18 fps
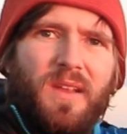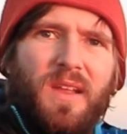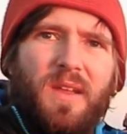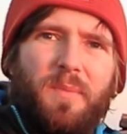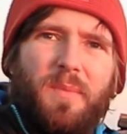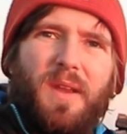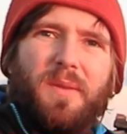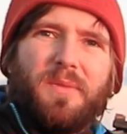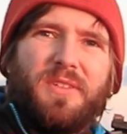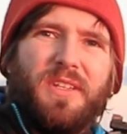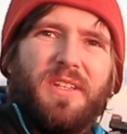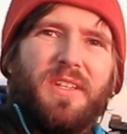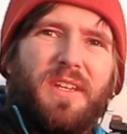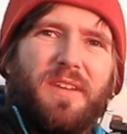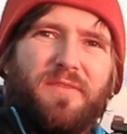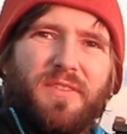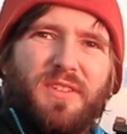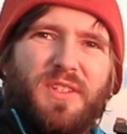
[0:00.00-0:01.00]
and be able to see the
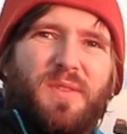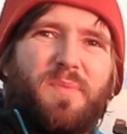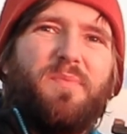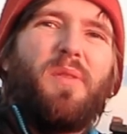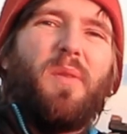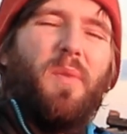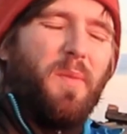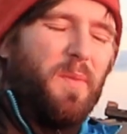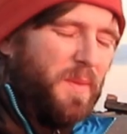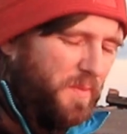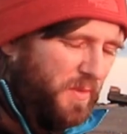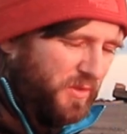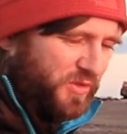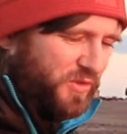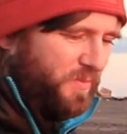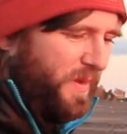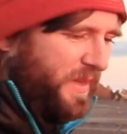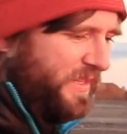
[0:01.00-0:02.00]
difference, probably
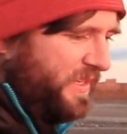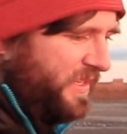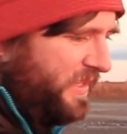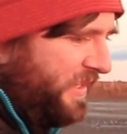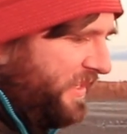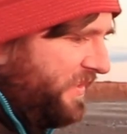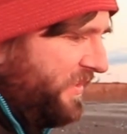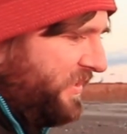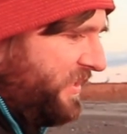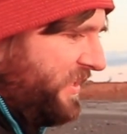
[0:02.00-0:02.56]
most dramatically in the